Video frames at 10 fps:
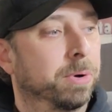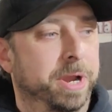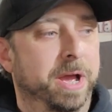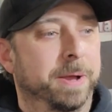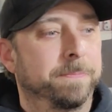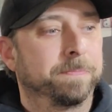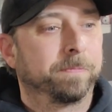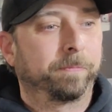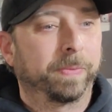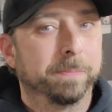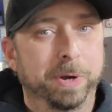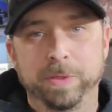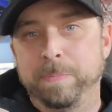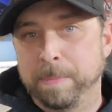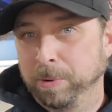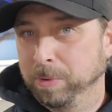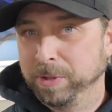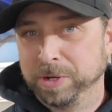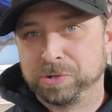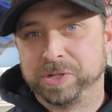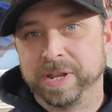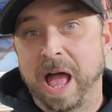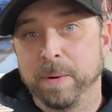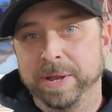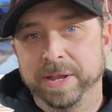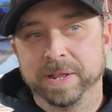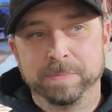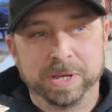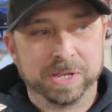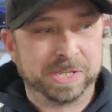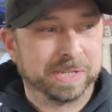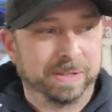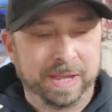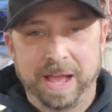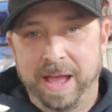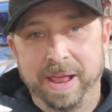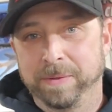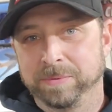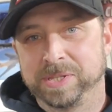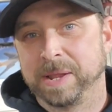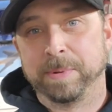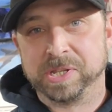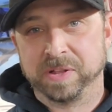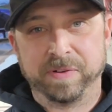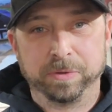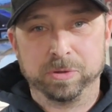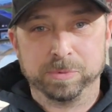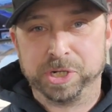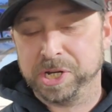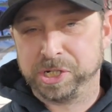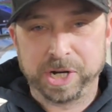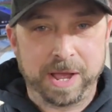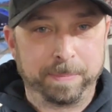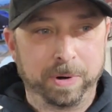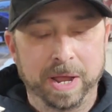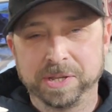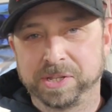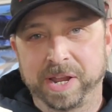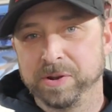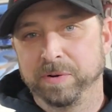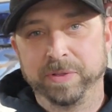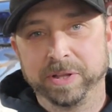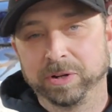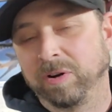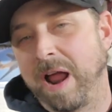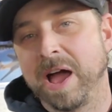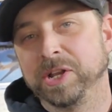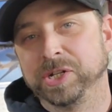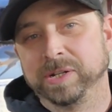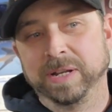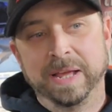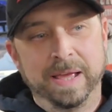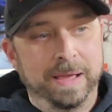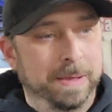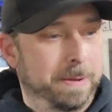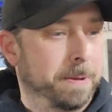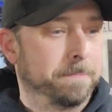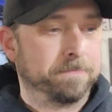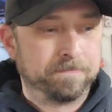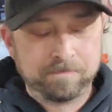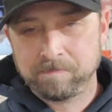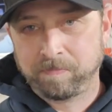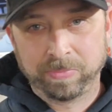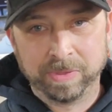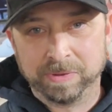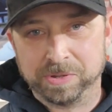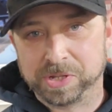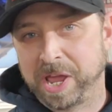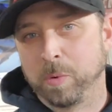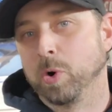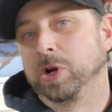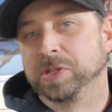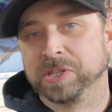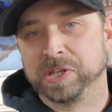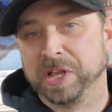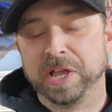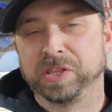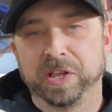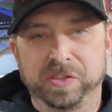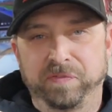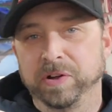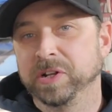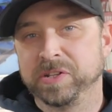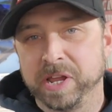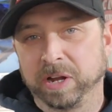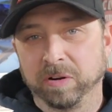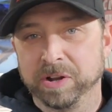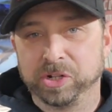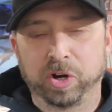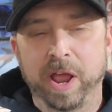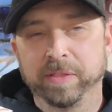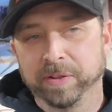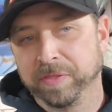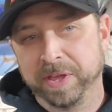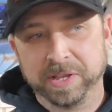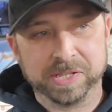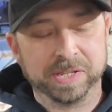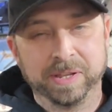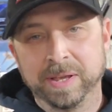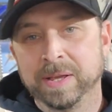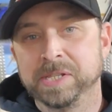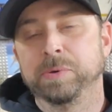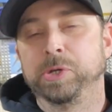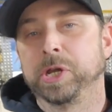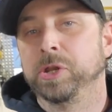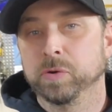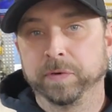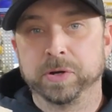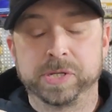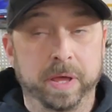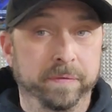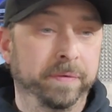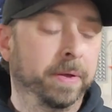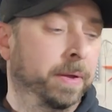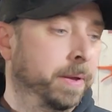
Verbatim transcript: But uh, apparently people are really interested in how I did it because like I don't send my stuff out to a machine shop or I just kind of do everything in the garage and um, it just kind of works. It's, it's, it's fun to tinker and try little things and see what you can do for yourself.